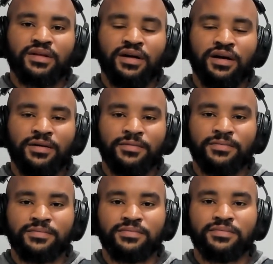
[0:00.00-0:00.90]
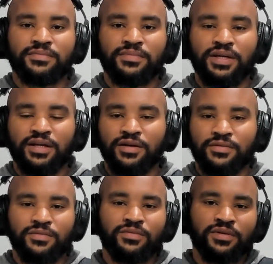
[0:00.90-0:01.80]

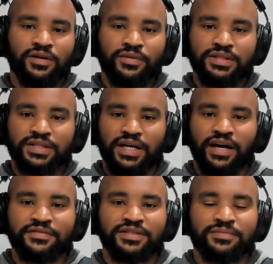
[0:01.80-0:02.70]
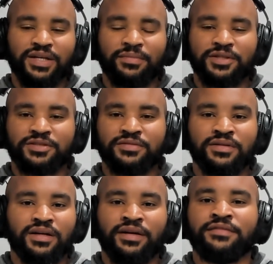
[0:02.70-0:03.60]
we're always going to have some type
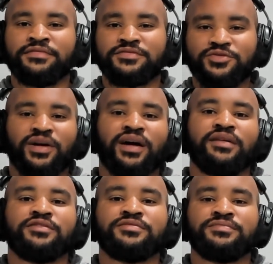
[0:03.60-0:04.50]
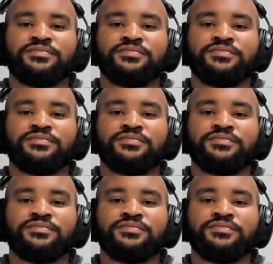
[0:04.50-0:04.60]
of trial